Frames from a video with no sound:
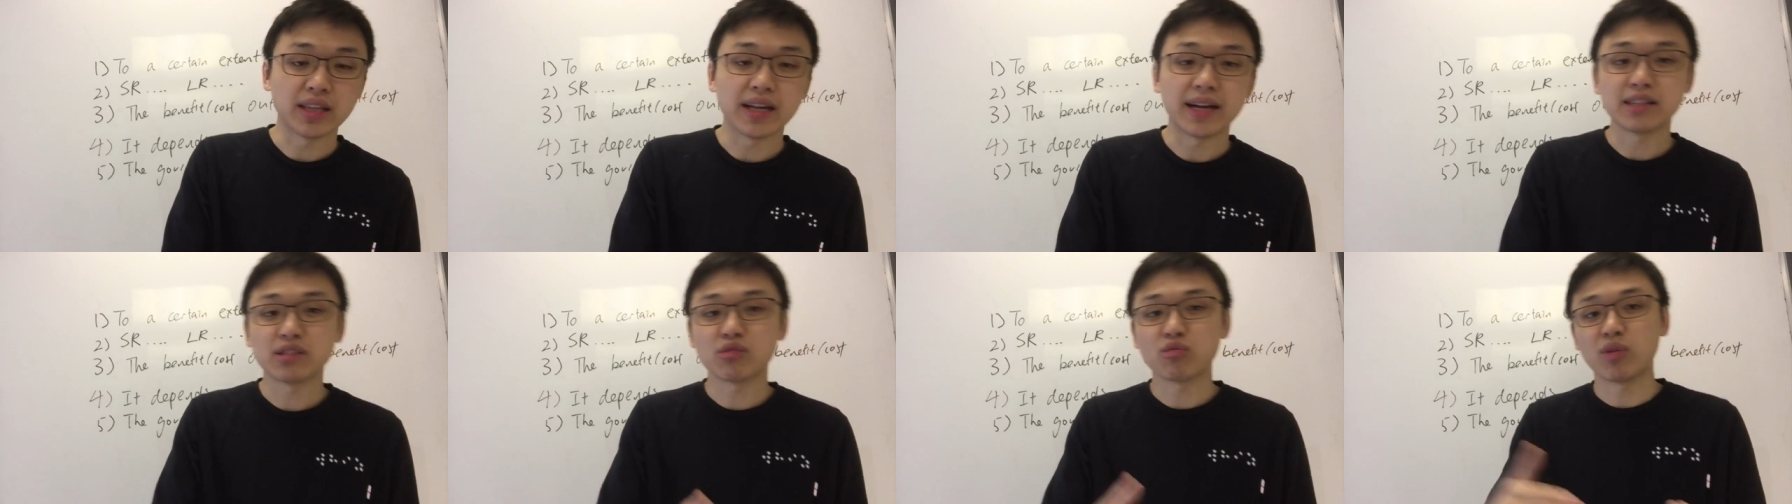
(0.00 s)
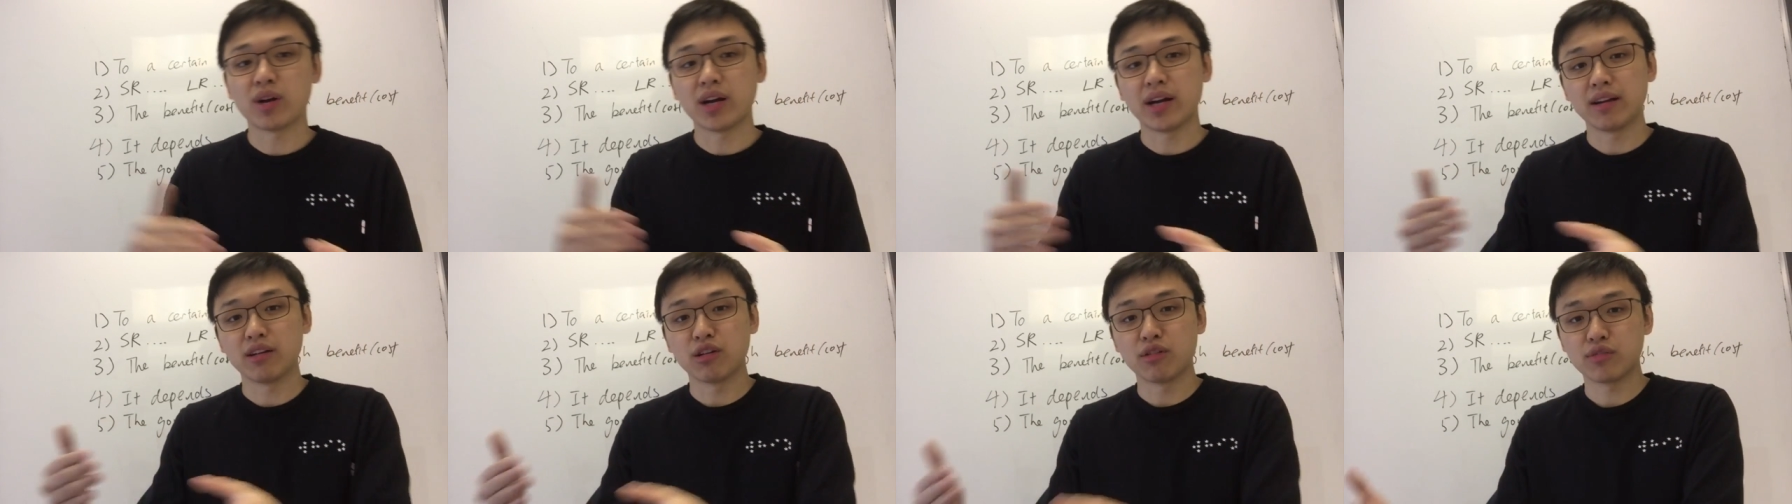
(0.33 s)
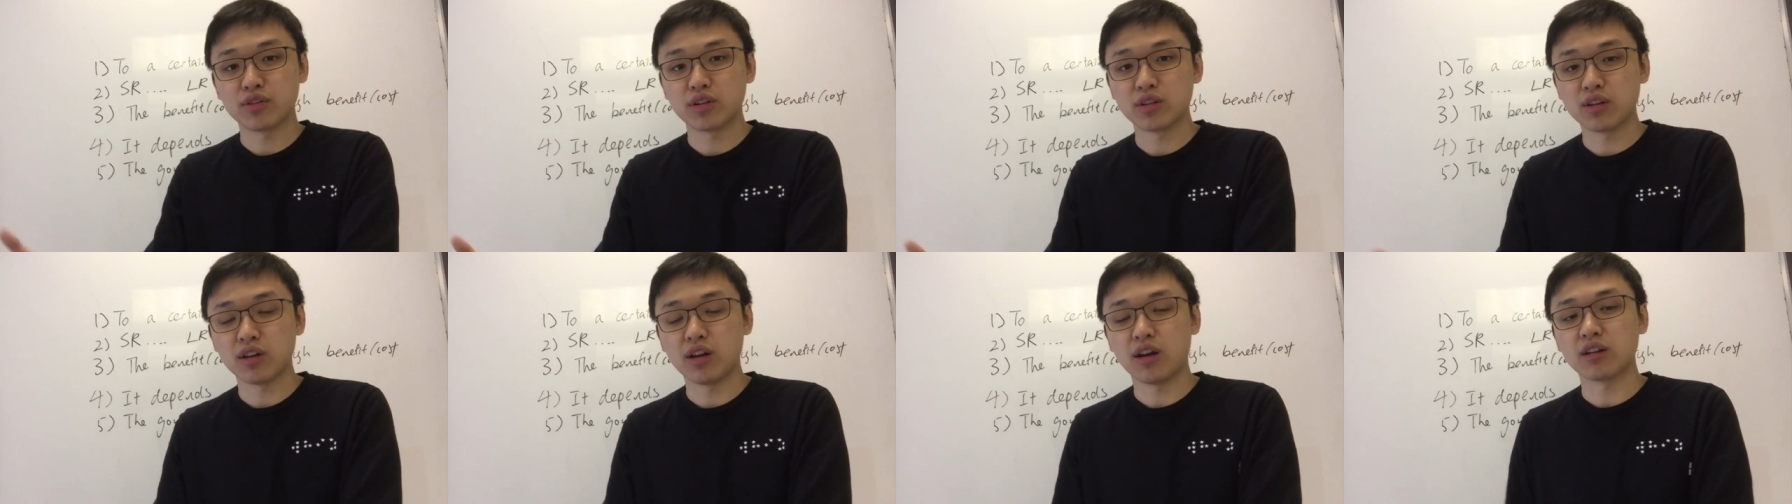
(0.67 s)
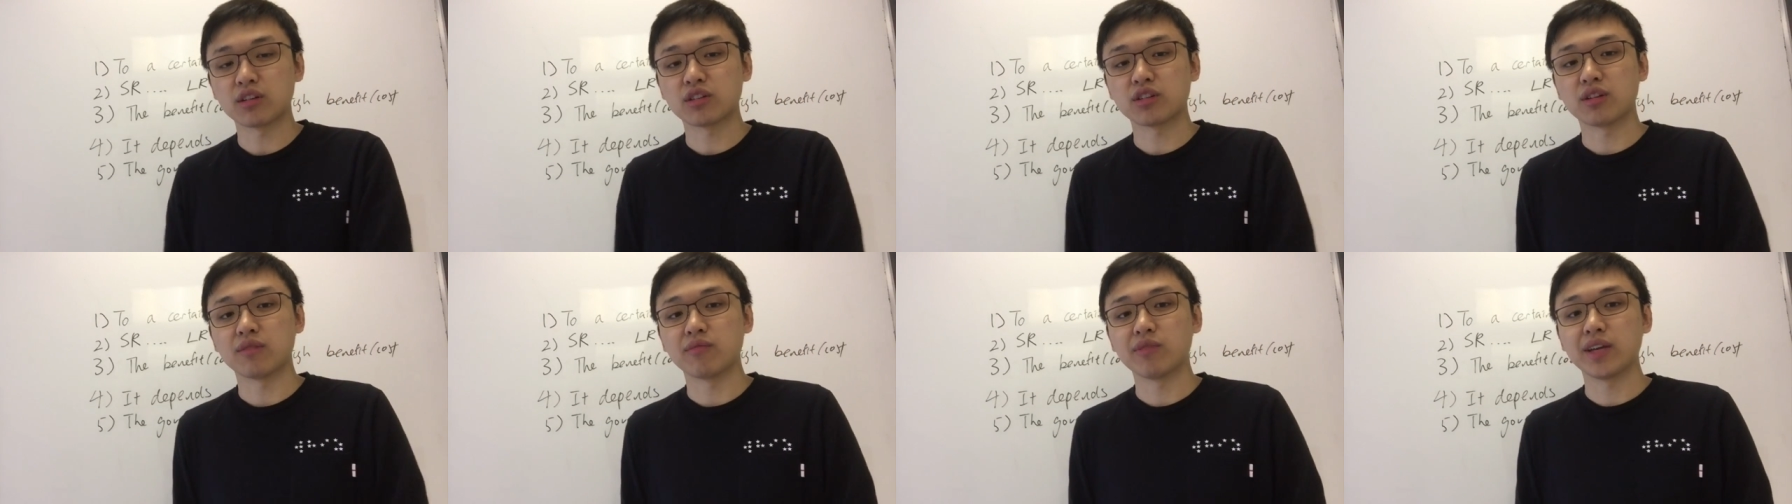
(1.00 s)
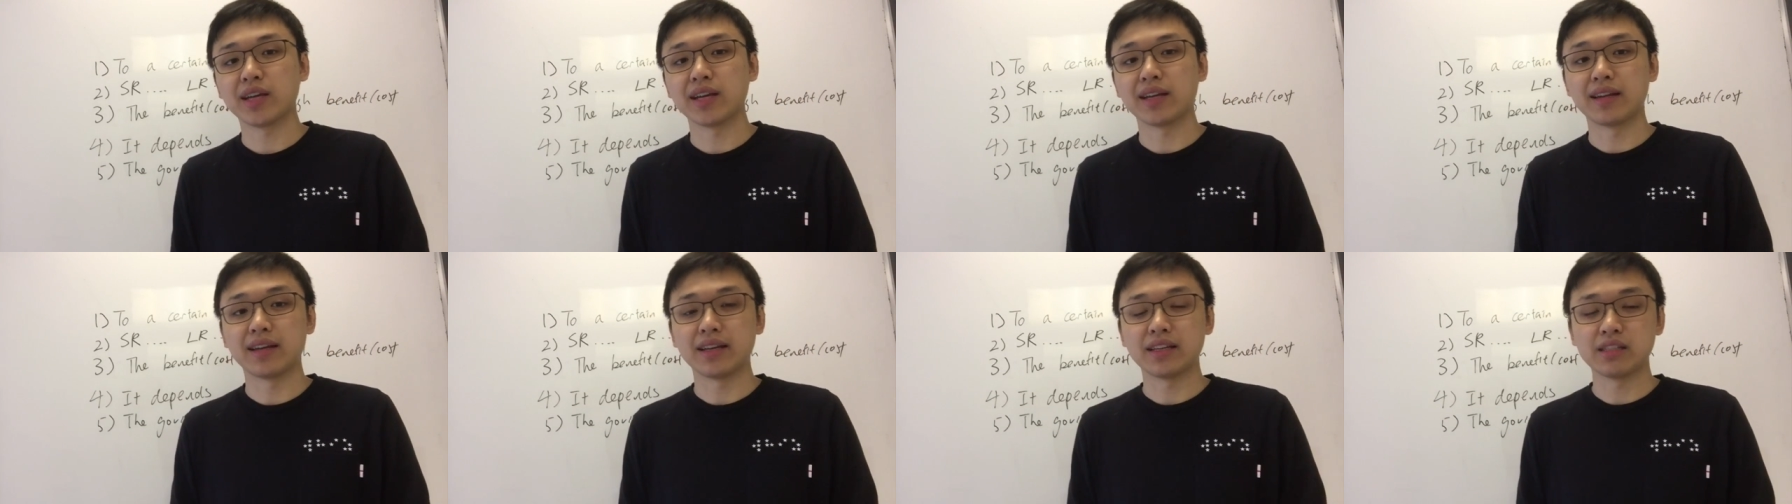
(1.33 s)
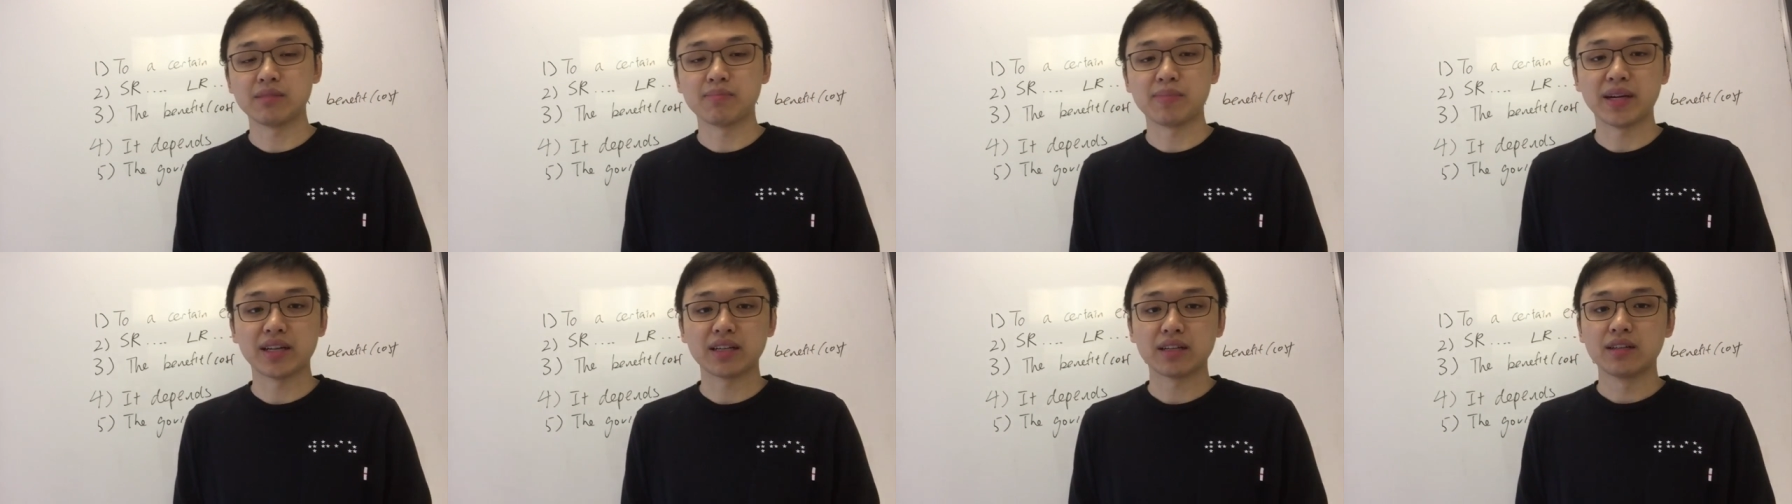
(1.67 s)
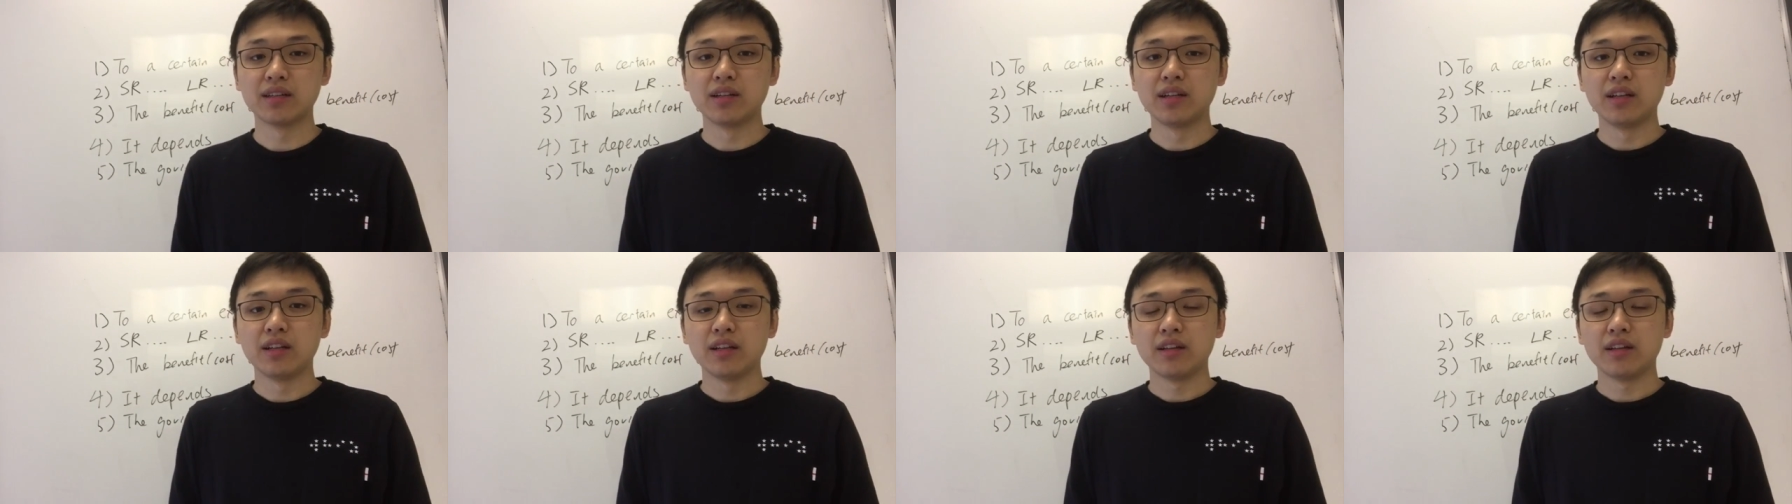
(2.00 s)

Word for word: That's why over the long term, we can expect